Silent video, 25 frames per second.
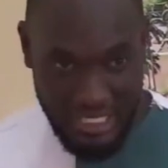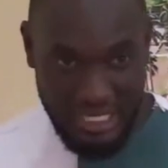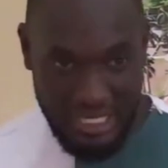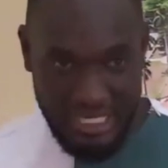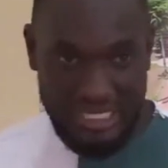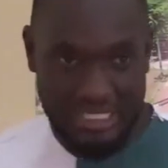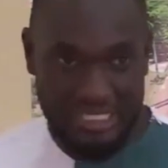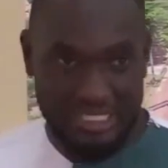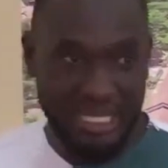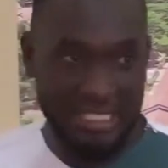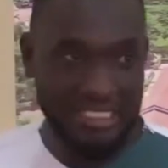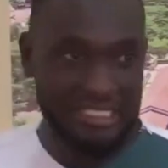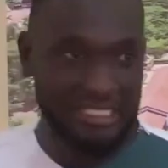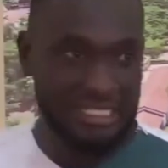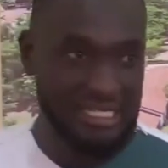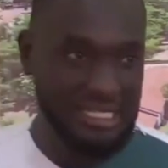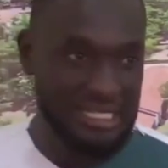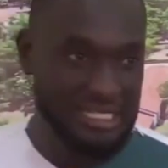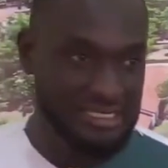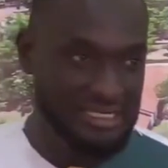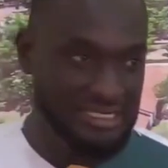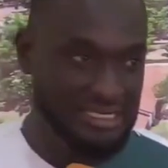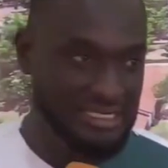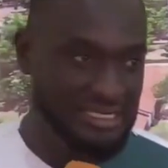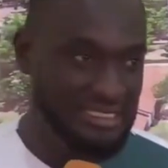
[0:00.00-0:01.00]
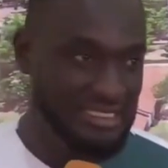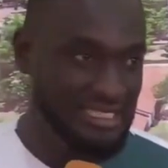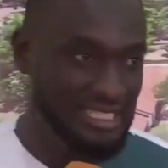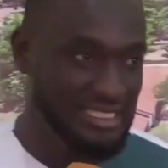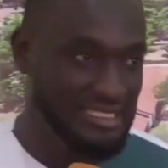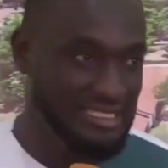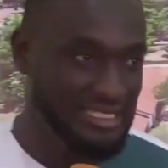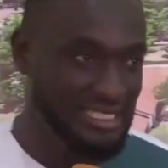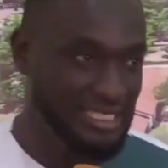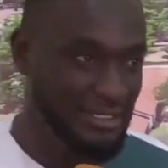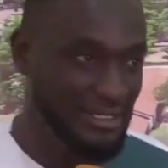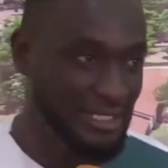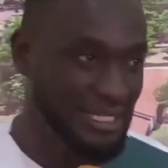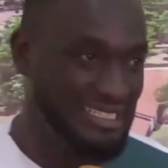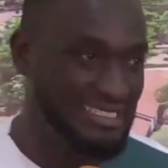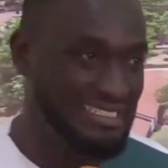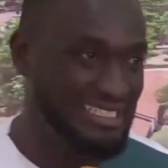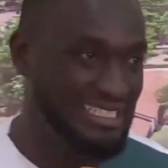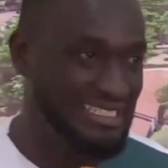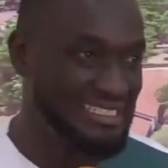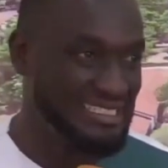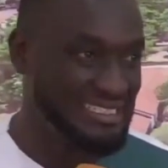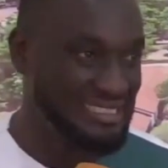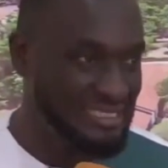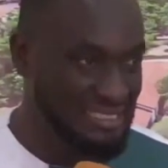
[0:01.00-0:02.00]
Nonetheless, it's a
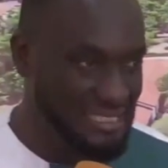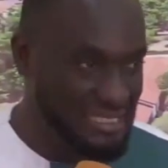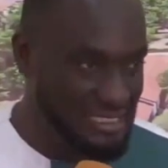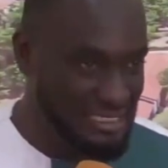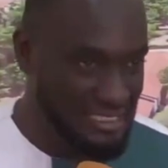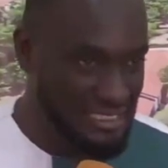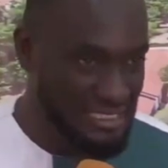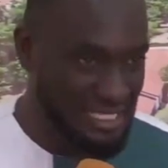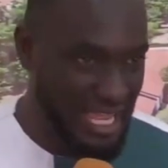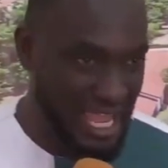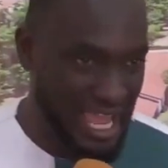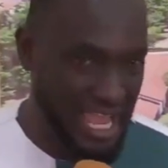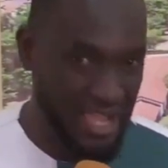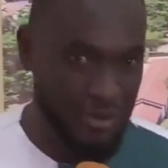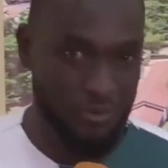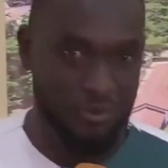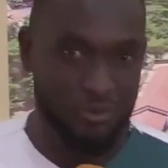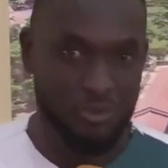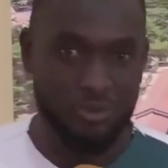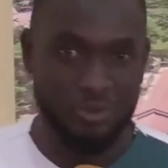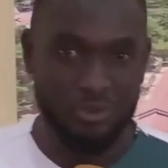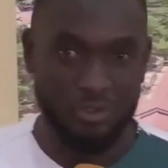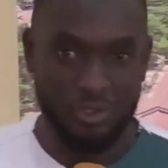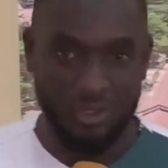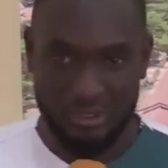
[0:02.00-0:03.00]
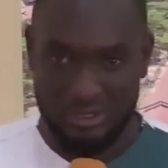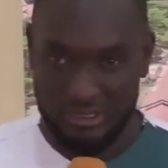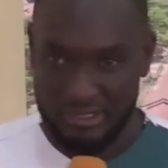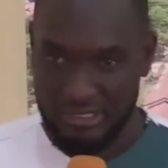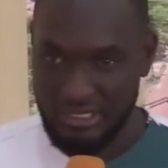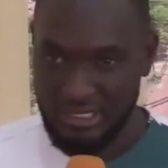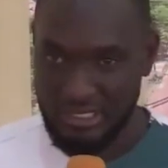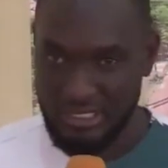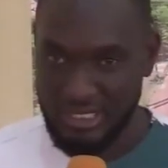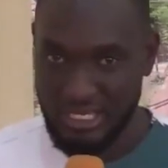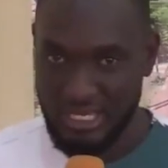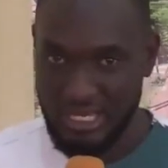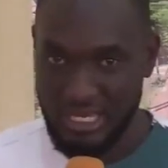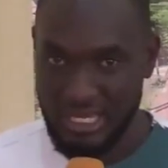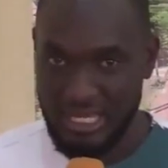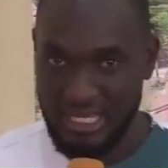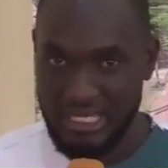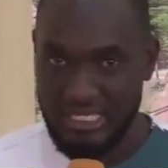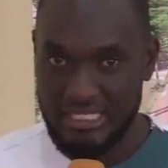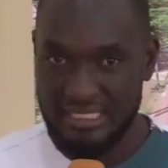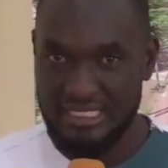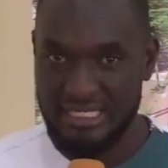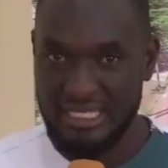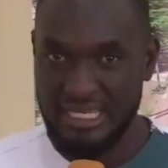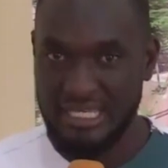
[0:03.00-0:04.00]
decision I will not
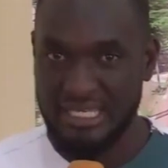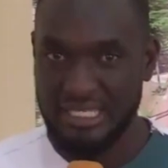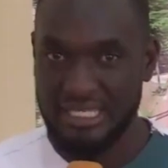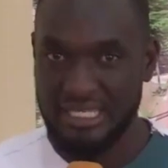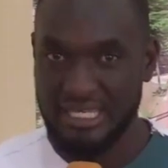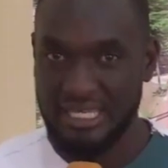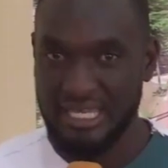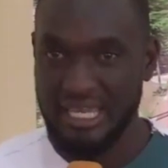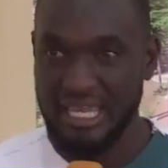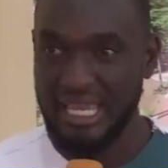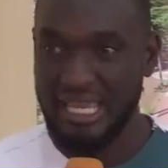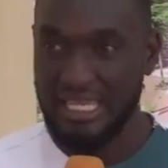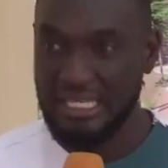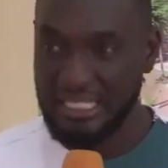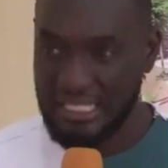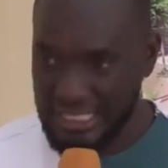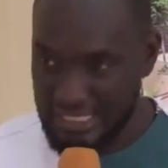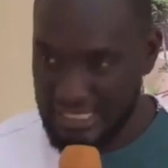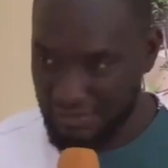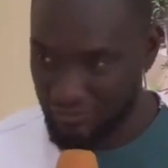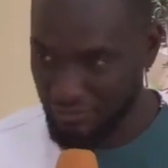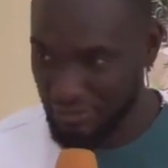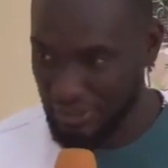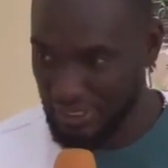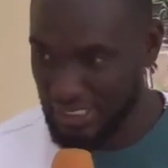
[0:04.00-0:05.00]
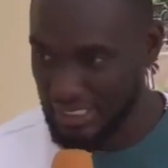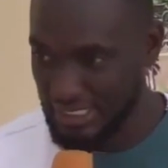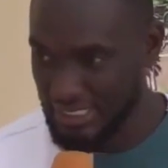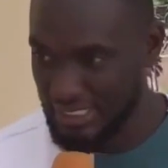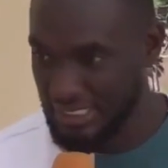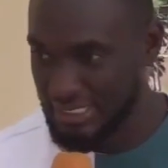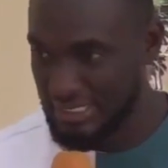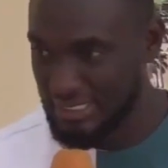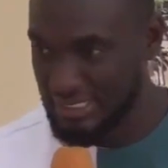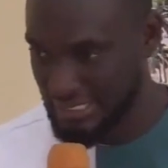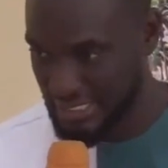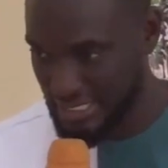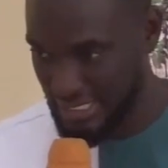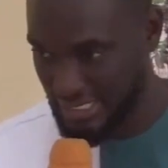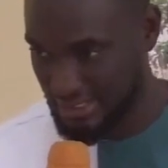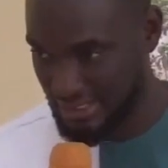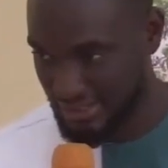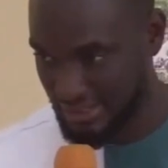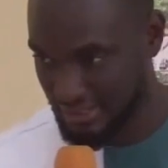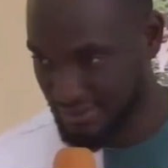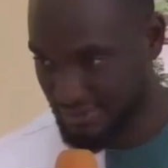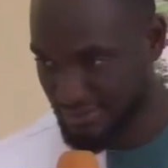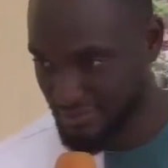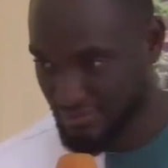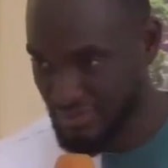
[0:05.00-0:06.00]
take any differently today.
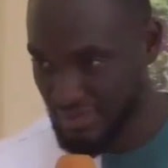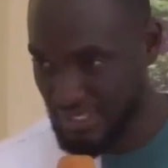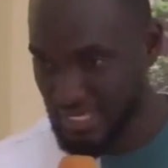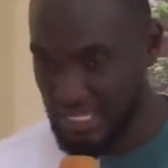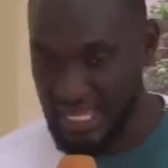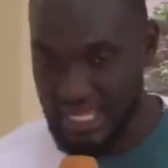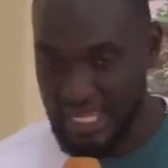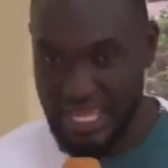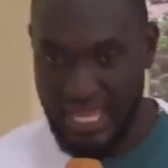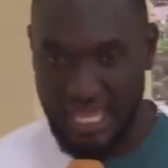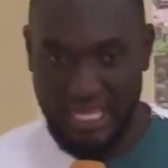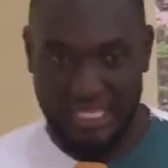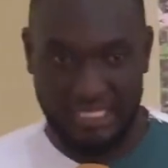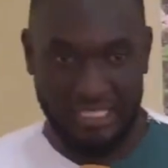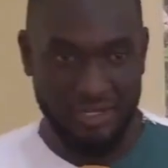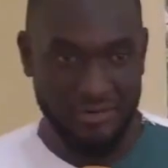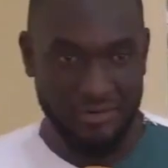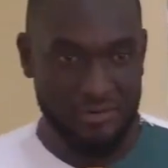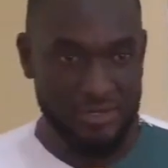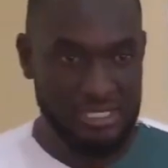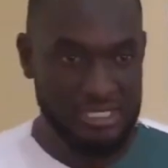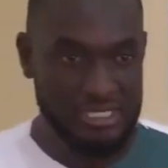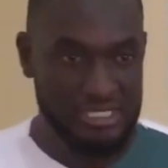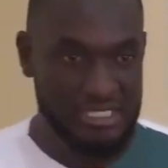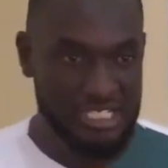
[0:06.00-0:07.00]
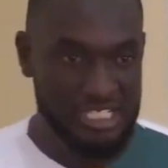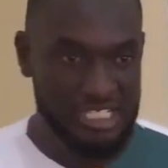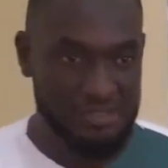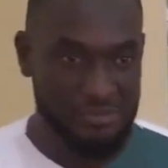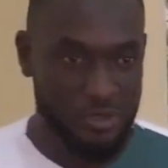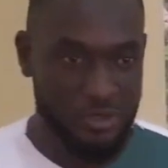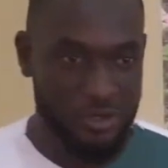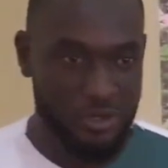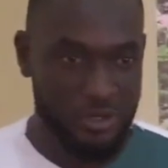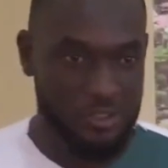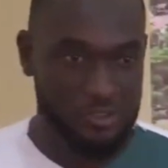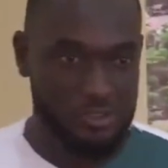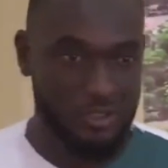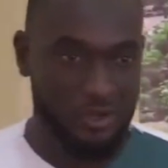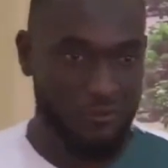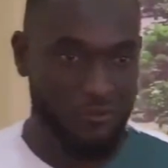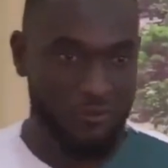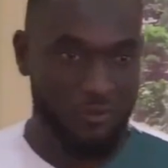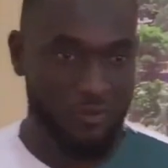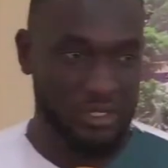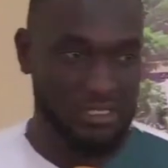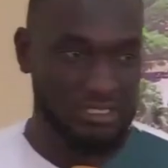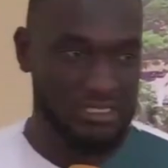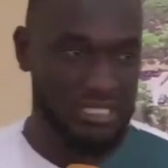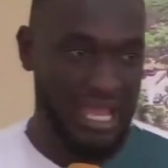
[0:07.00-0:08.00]
And the reason is because of
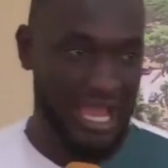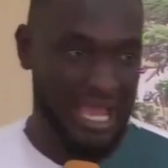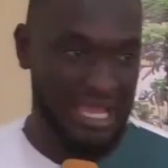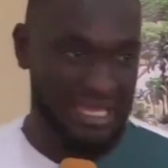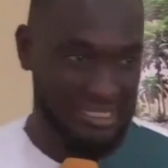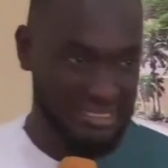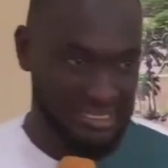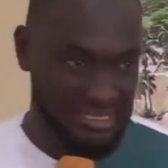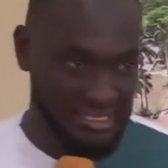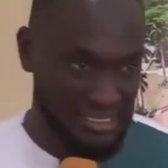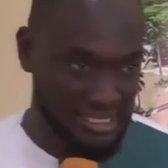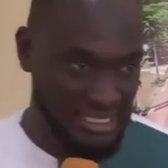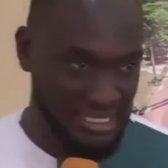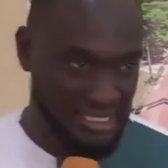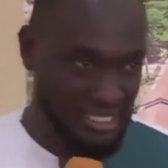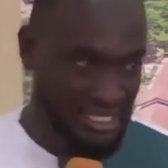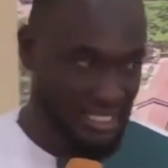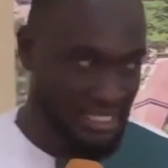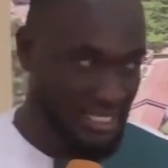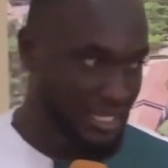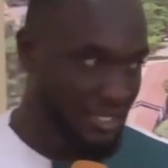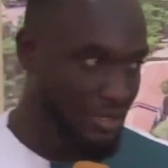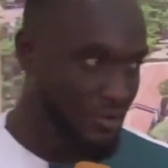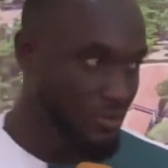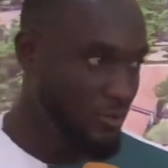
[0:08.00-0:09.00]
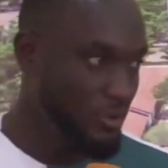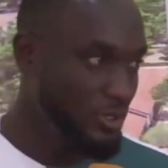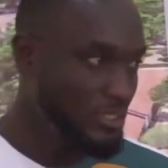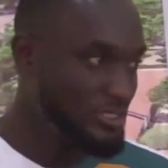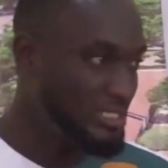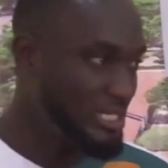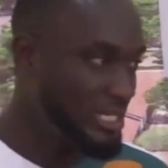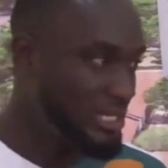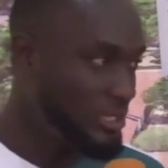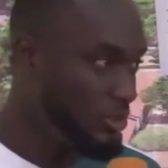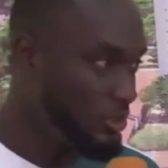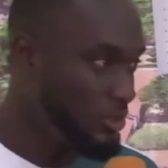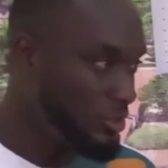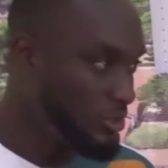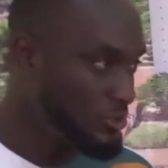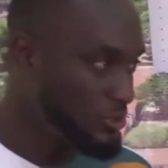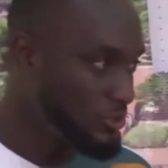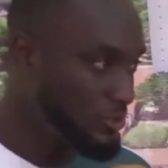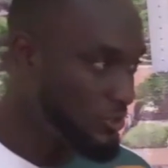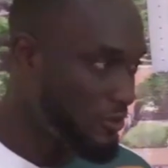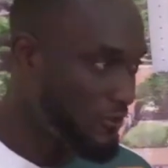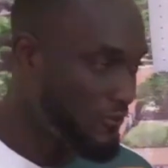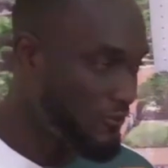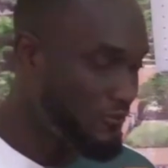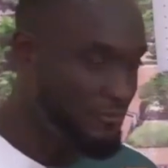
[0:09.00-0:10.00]
what I see here, what a lot
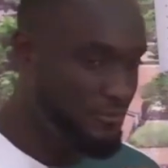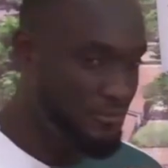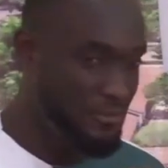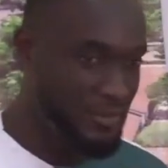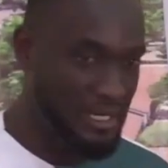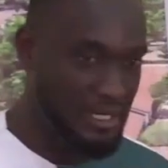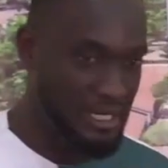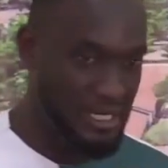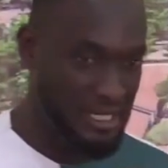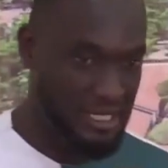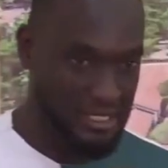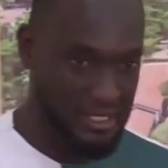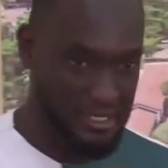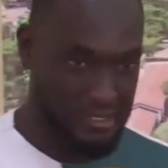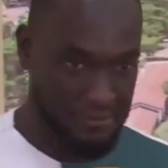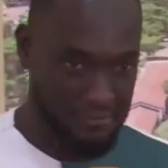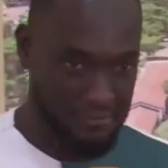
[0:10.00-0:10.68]
of my